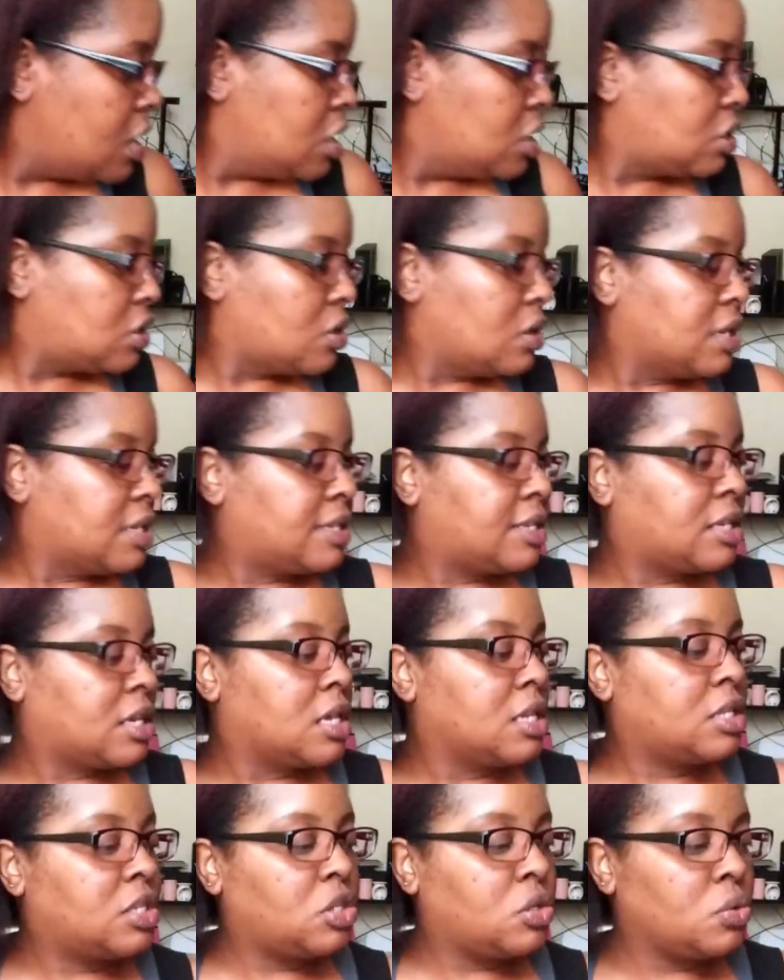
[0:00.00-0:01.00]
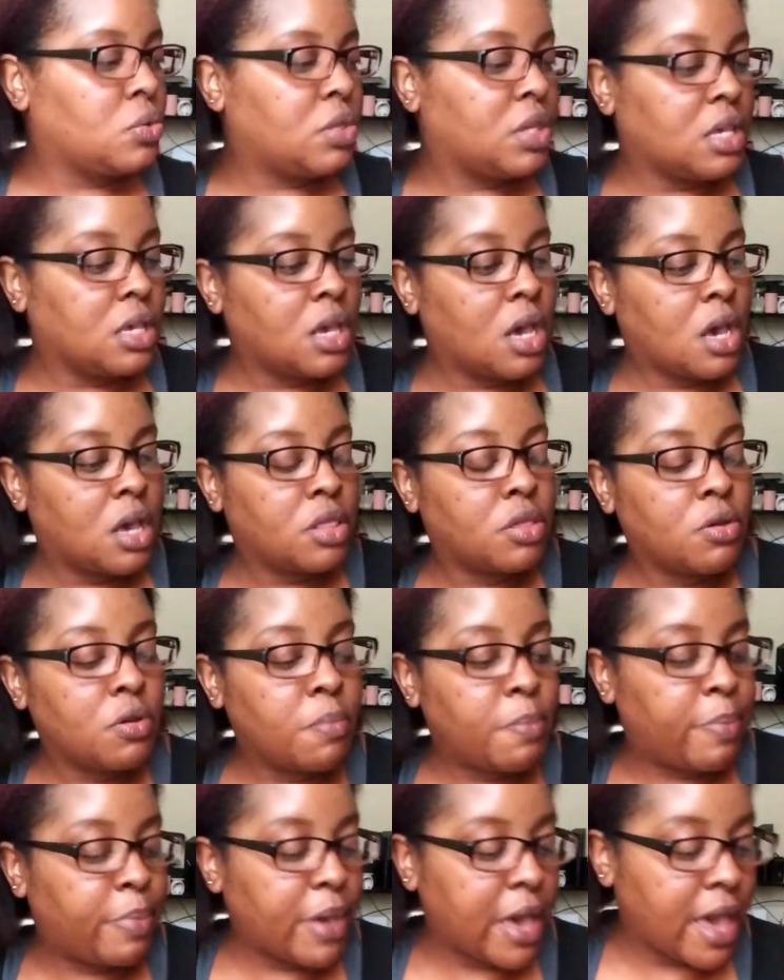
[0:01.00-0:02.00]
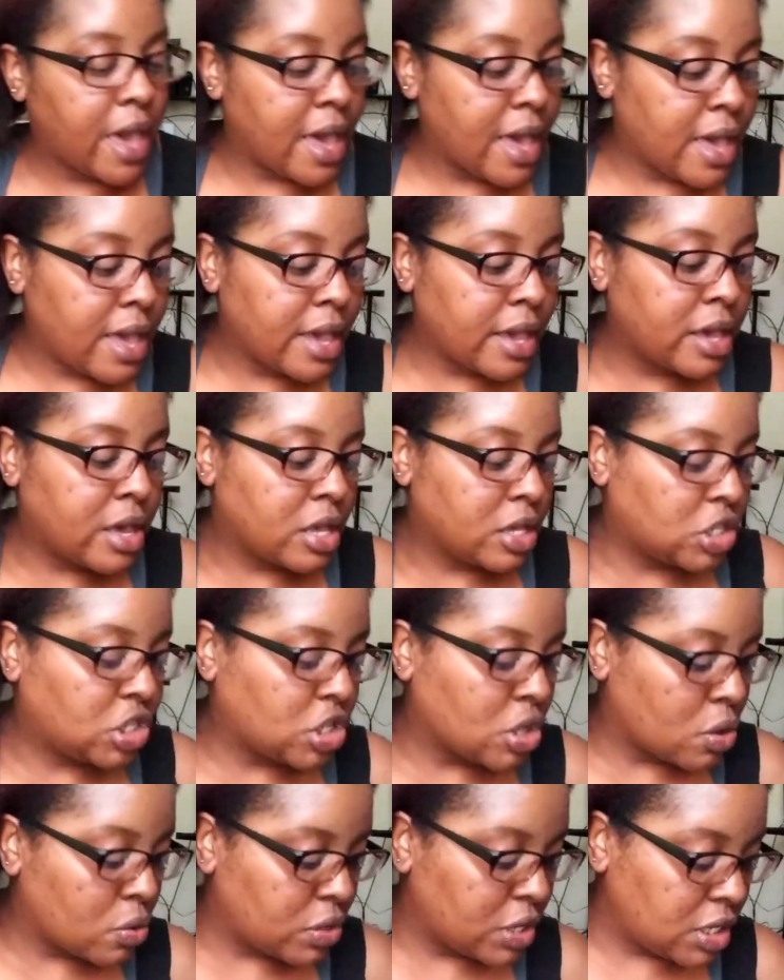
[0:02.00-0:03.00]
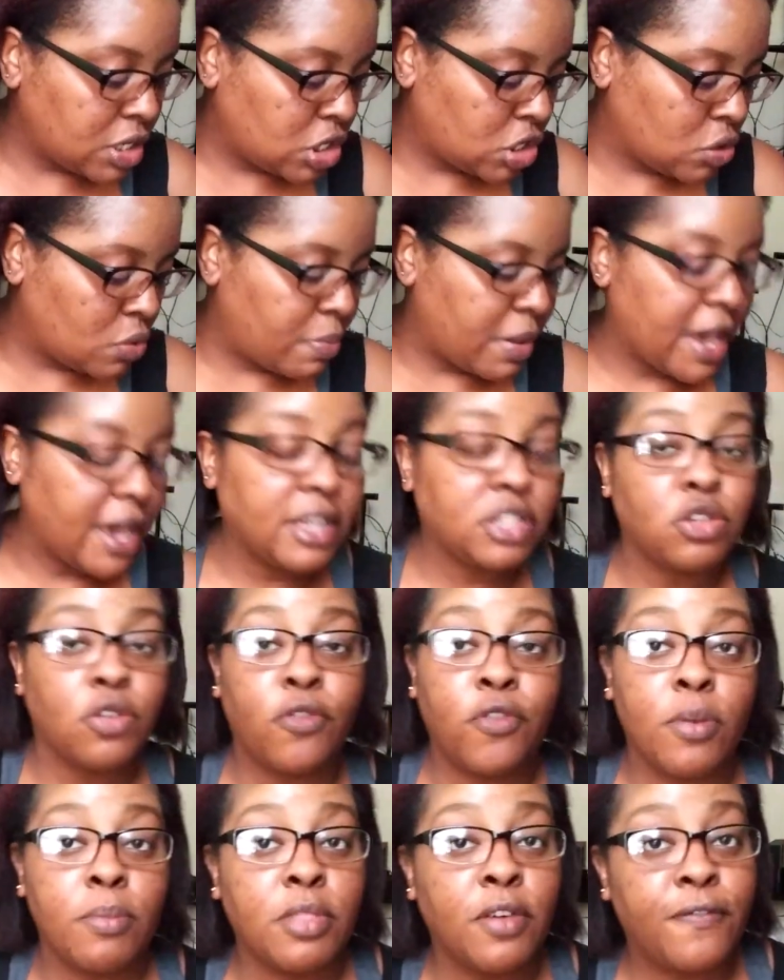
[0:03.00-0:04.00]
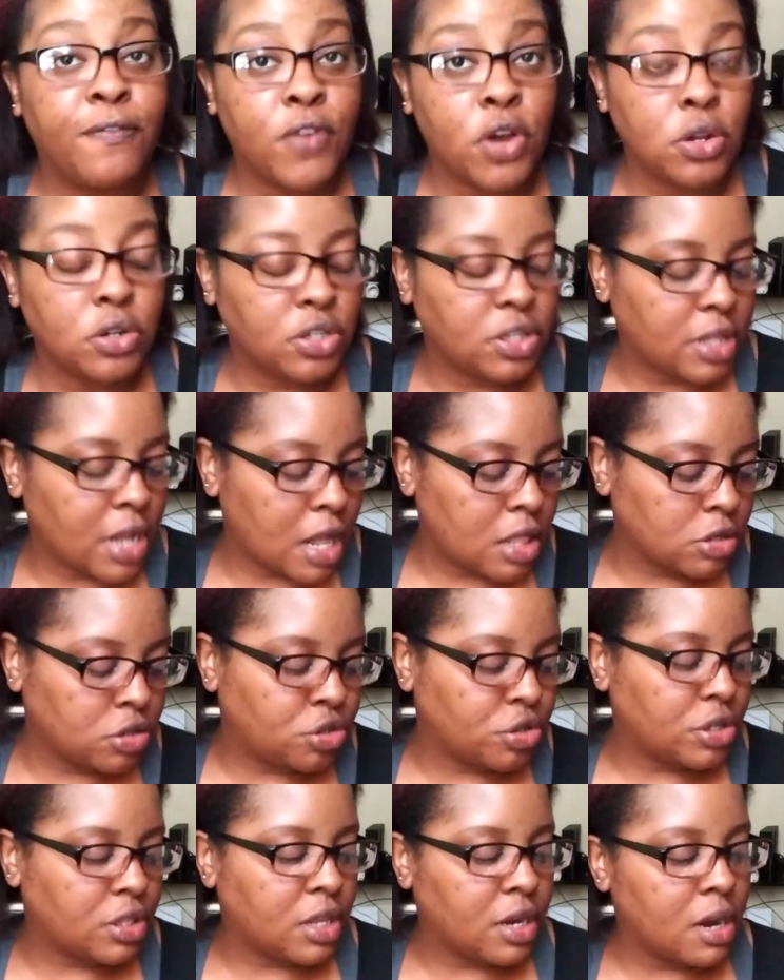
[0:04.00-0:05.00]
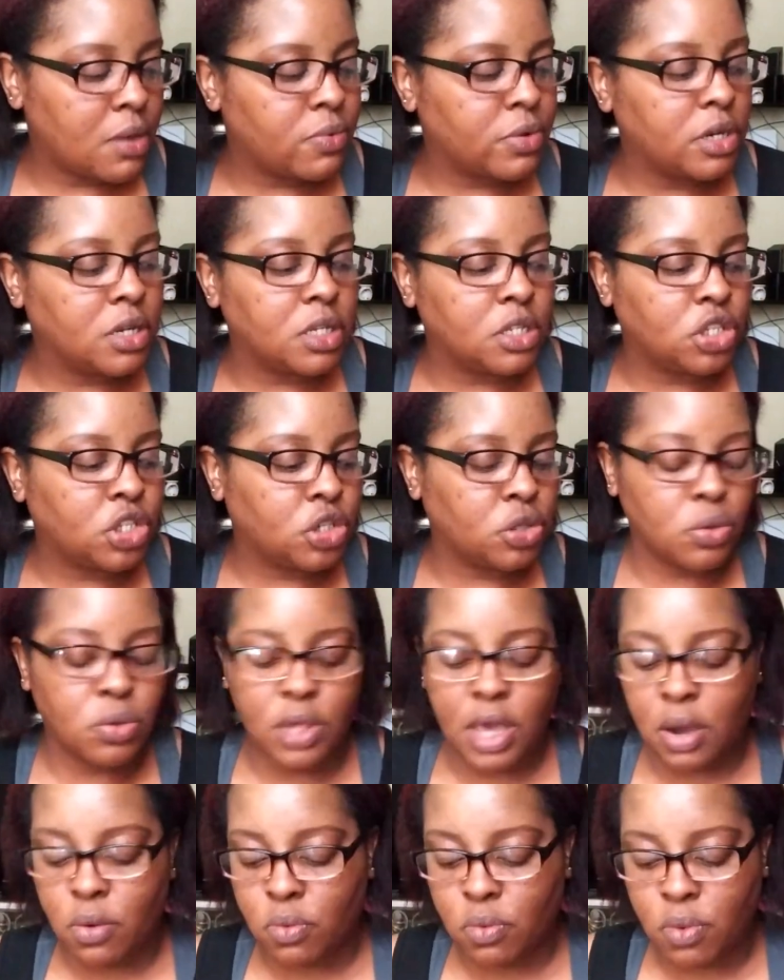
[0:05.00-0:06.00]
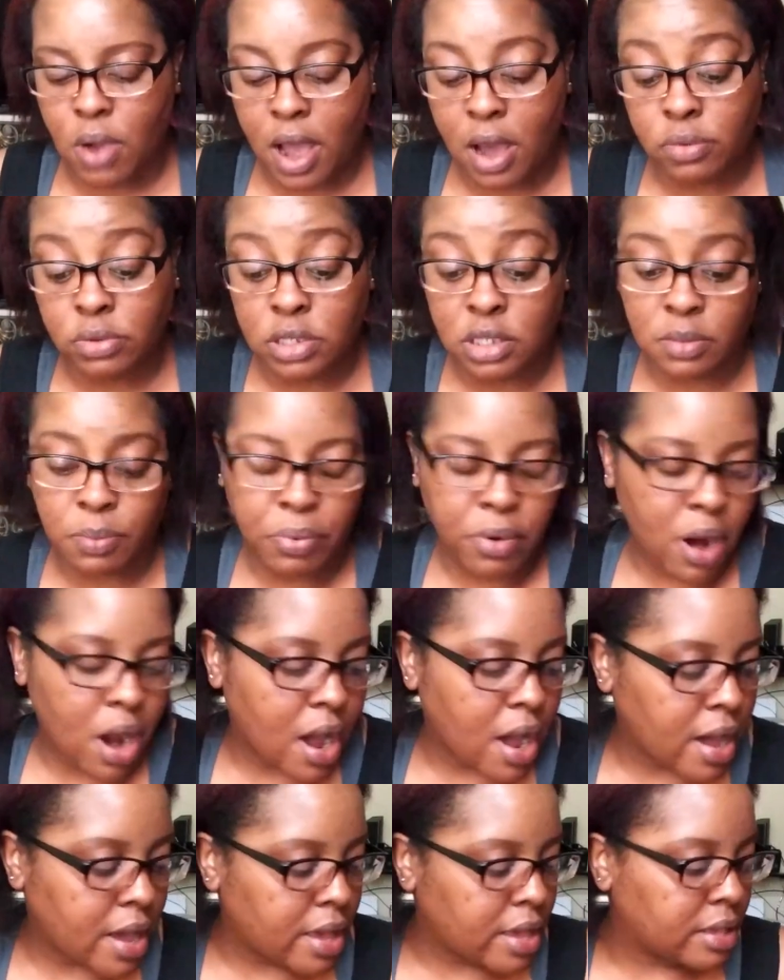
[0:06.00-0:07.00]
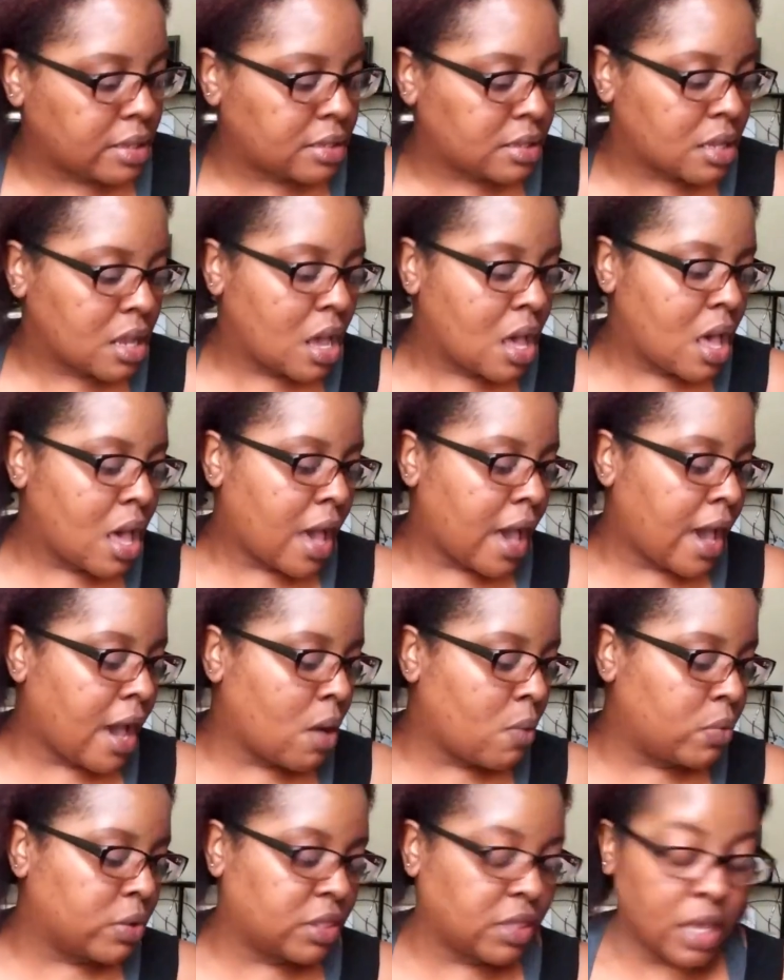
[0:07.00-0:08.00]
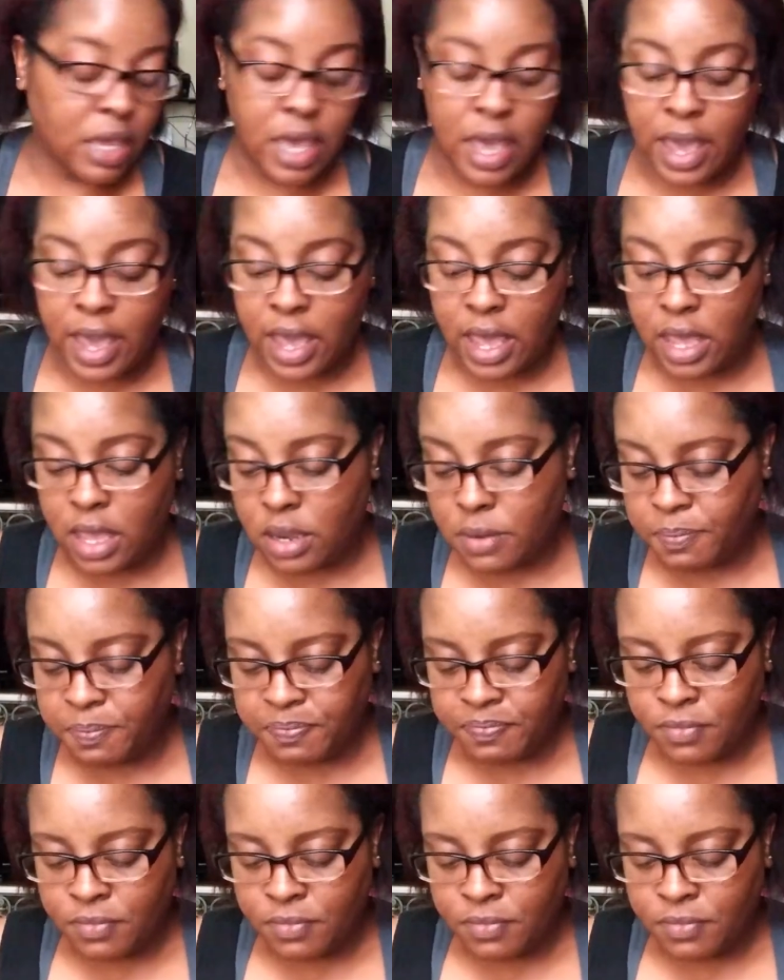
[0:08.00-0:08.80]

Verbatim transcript: So let's get to the other bag. So these two bags are from the first Dollar Tree that I went into that I was surprised at what they had.